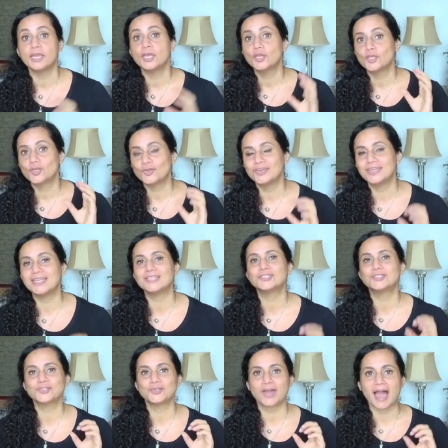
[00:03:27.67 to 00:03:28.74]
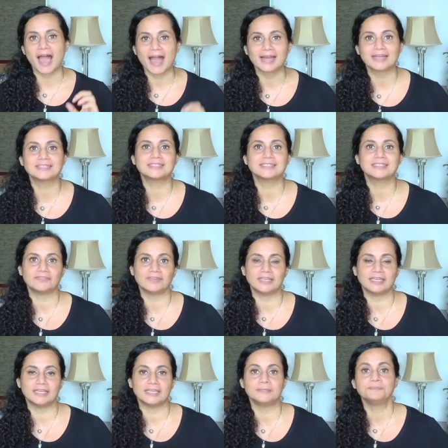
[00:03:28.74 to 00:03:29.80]
you need to
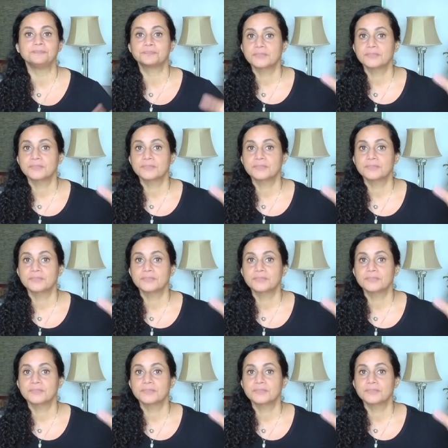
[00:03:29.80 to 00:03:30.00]
actively